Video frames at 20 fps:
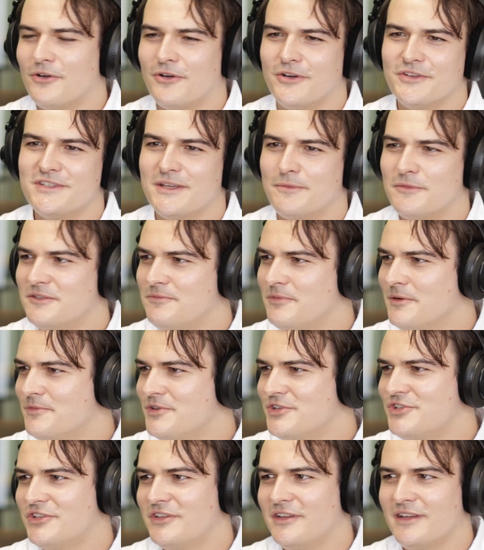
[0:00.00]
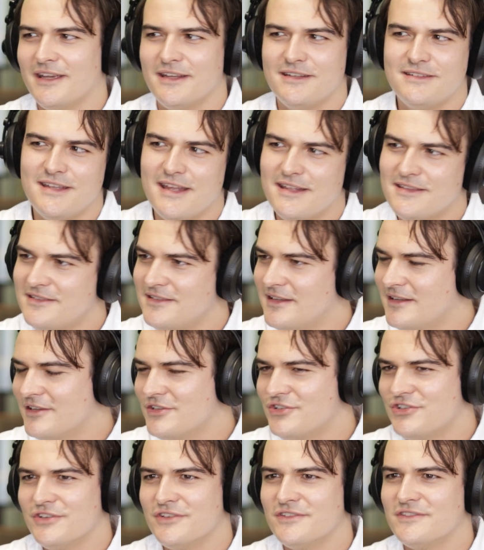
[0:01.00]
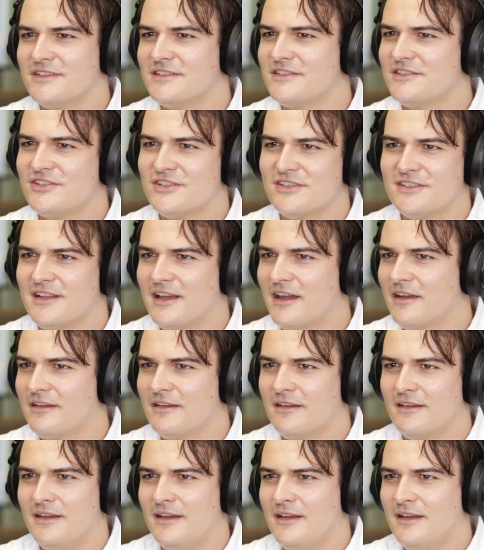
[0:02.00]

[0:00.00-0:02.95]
ask someone's permission and get 10 signatures. It's just like,